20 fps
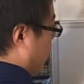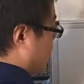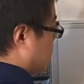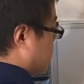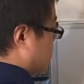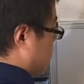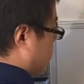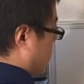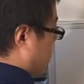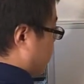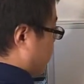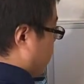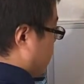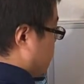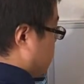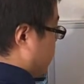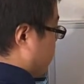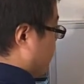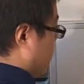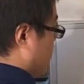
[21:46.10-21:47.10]
x squared
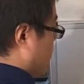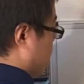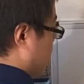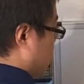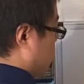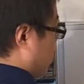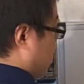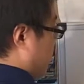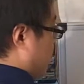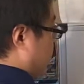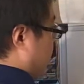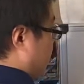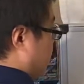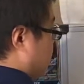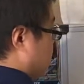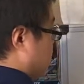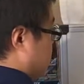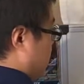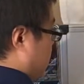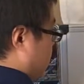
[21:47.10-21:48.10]
plus 1
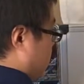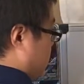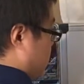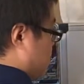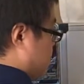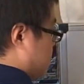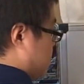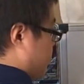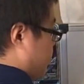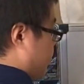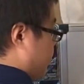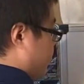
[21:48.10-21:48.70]
times sine x.